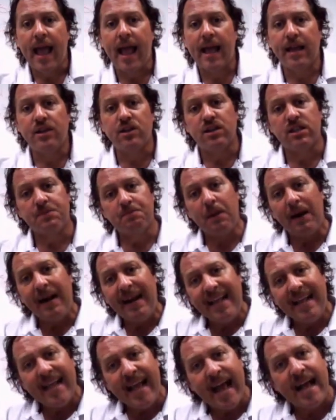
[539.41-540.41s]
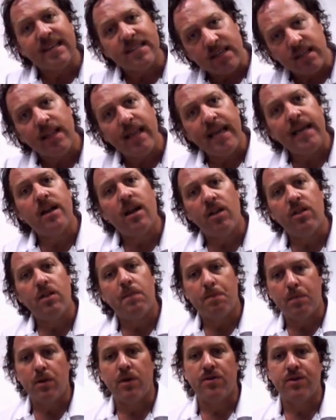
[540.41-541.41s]
and you're spreading gasoline on
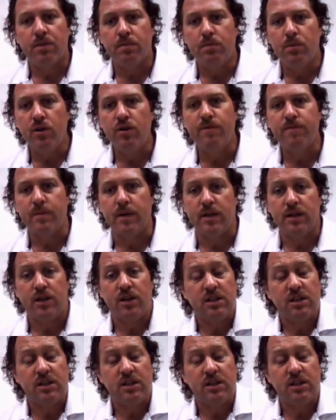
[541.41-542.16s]
the birther movement.